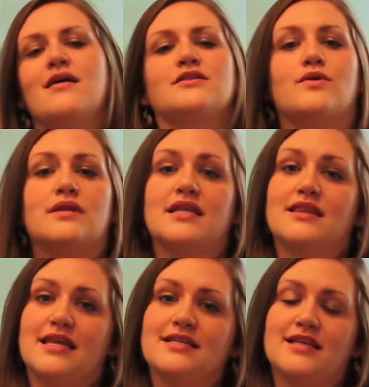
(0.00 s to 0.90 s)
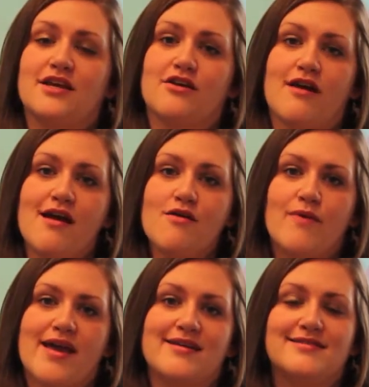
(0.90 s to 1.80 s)
So in the things like your
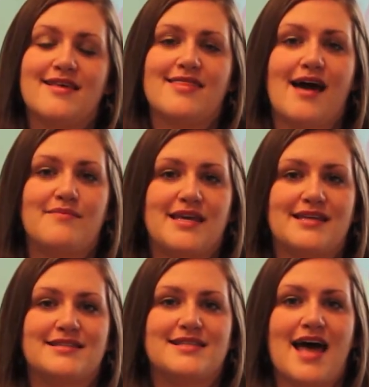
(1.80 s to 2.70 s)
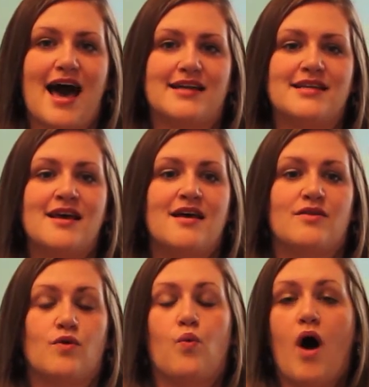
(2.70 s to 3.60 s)
airways, that means that
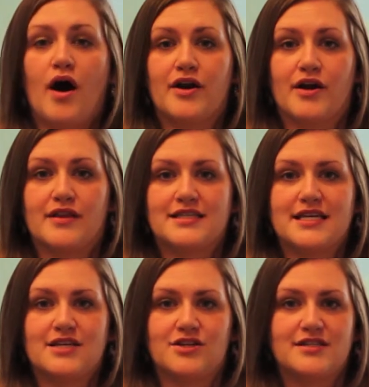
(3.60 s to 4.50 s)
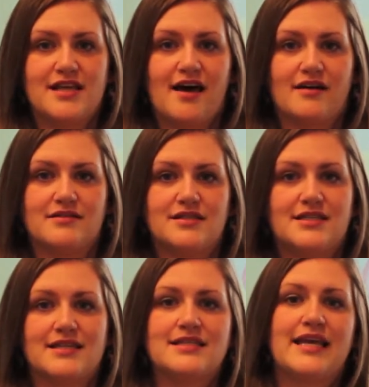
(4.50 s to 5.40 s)
the water that's in your cells
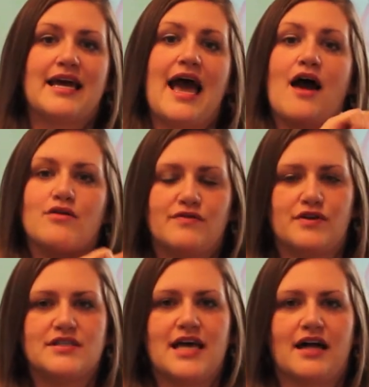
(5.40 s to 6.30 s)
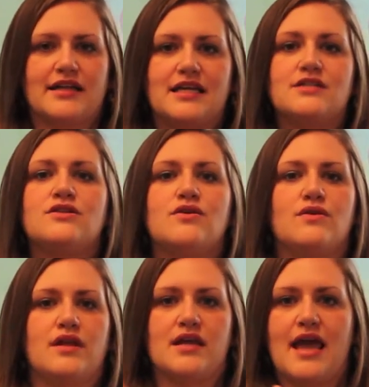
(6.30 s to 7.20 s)
doesn't get out of your cell into
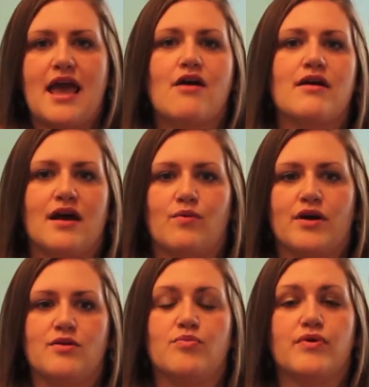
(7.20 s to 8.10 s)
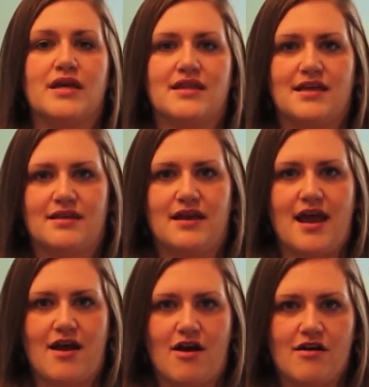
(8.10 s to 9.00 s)
the area where you breathe in the
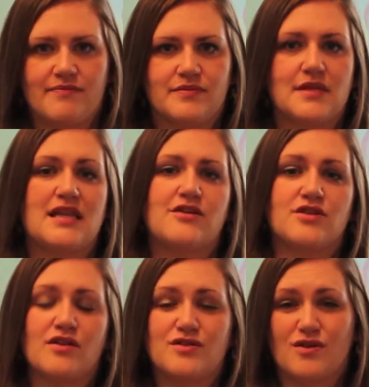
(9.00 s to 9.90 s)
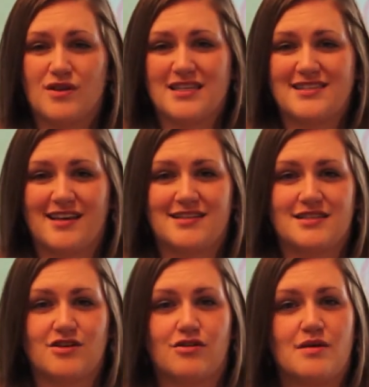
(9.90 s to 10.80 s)
air. And there's also these cells
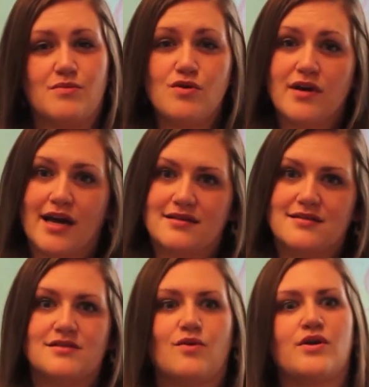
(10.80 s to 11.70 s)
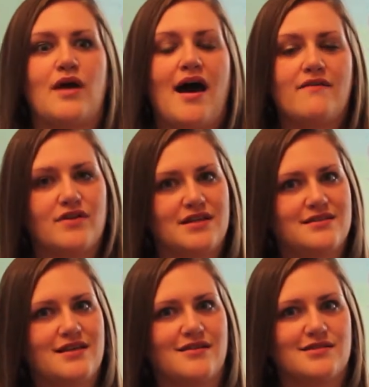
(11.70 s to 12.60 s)
that secrete mucus. So when you have all
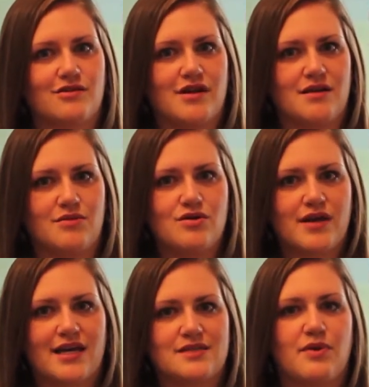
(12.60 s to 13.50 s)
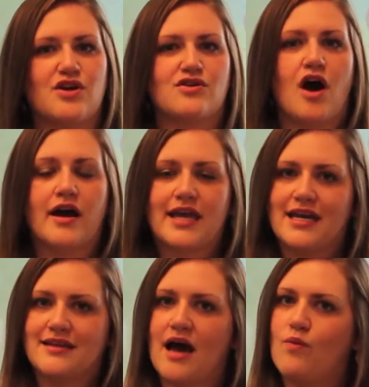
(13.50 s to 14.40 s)
these cells secreting mucus, but you're not
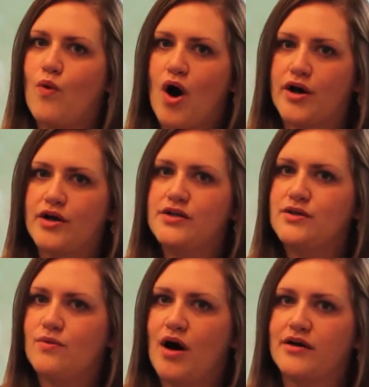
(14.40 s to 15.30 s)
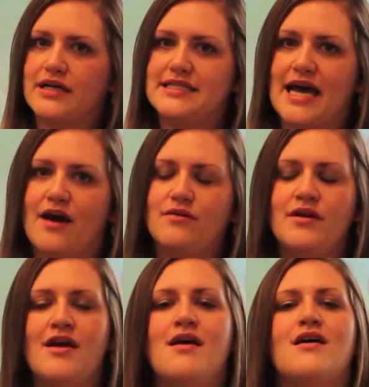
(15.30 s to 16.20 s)
getting that water to water it
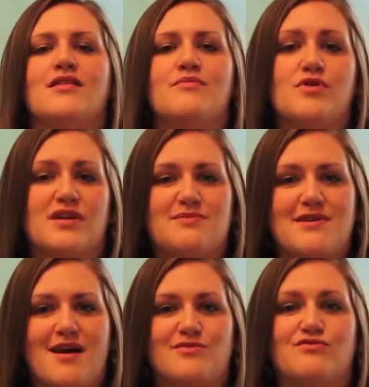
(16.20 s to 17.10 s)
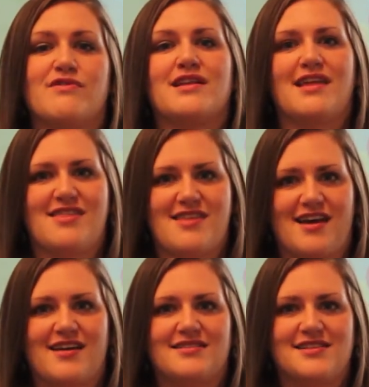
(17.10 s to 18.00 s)
down, the mucus becomes really
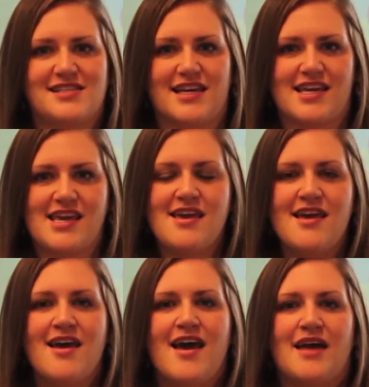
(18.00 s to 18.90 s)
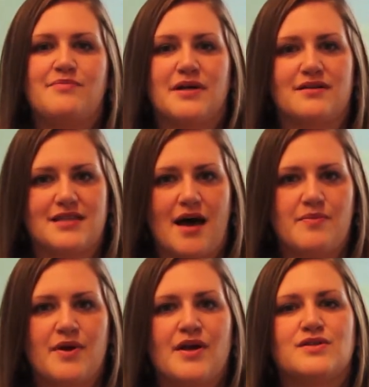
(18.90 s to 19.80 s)
thick and sticky and builds up.
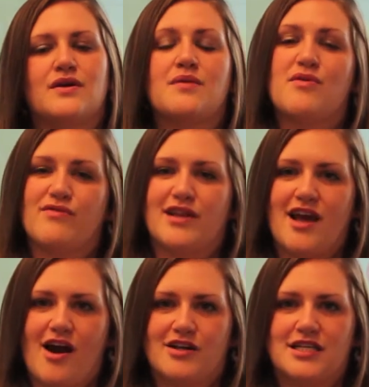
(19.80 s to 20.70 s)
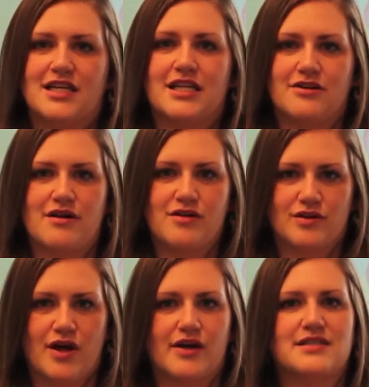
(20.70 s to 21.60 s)
So it can be really hard to clear out
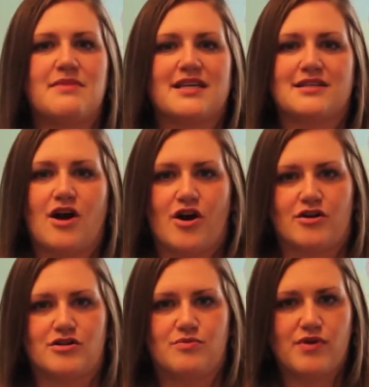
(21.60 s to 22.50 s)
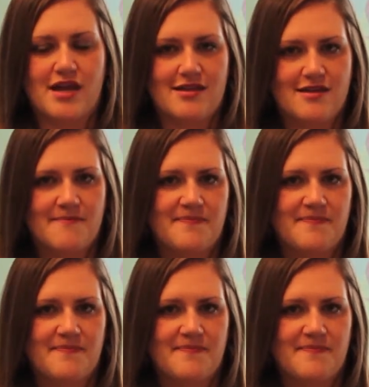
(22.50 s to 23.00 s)
your lungs and makes it harder to breathe.